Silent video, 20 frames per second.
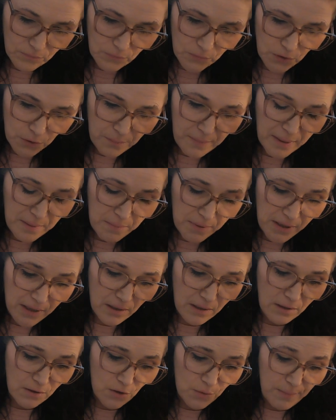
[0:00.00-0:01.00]
you may
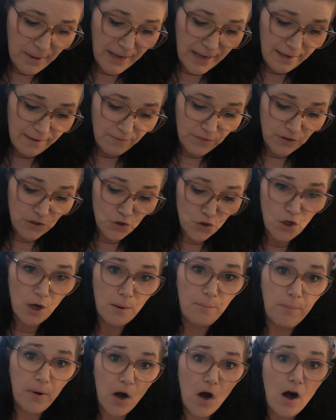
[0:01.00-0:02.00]
be, you may even
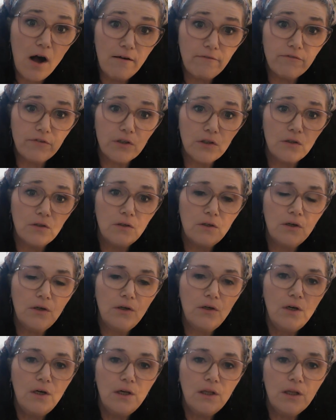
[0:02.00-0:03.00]
jump off.
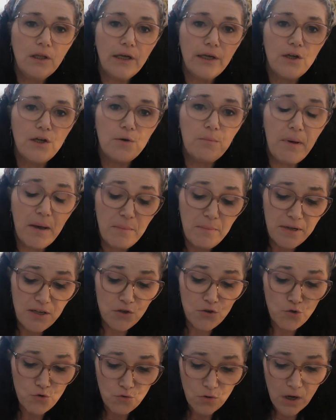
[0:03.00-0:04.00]
Like you may be
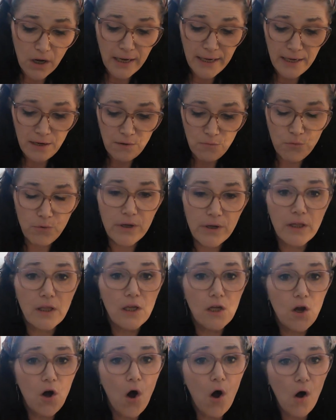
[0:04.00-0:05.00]
trying
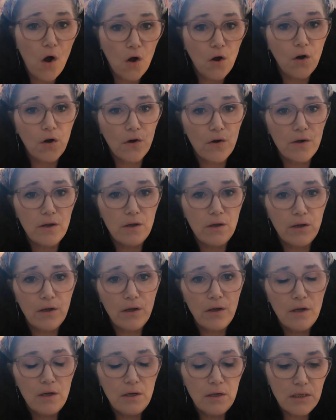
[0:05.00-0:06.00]
really hard
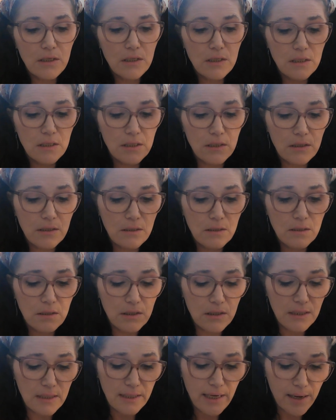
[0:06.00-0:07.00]
to to
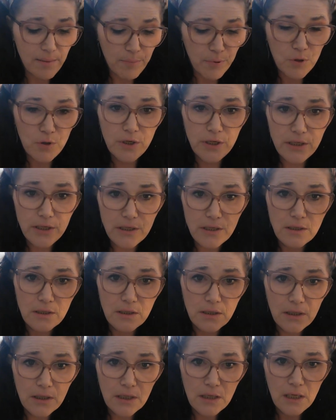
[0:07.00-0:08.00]
stay put
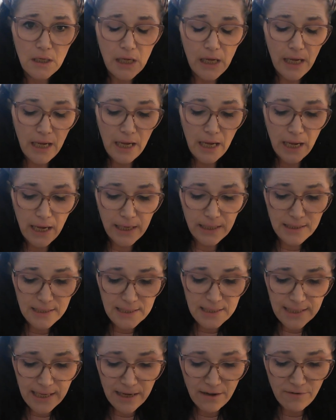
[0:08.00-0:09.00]
and
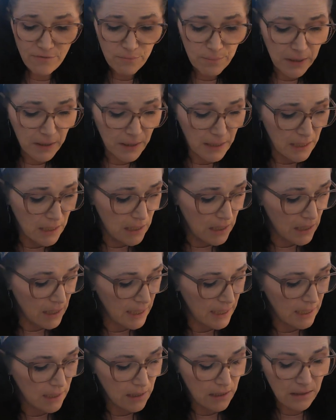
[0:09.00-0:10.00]
save money
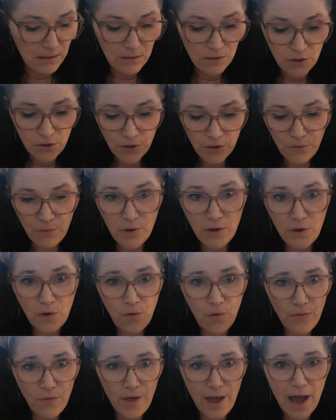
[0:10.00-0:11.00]
and you know and
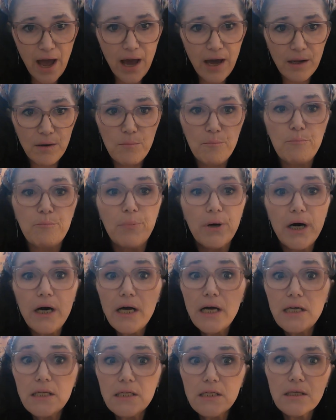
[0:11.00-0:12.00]
all that,
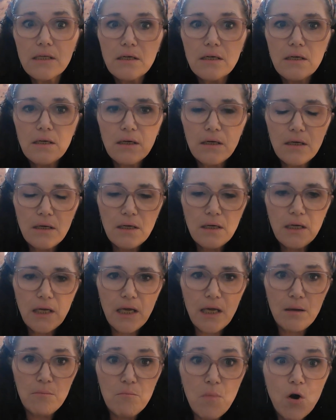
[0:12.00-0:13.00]
but
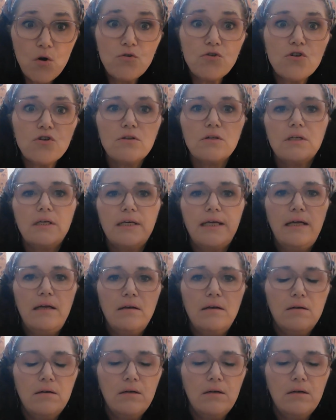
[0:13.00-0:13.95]
emotionally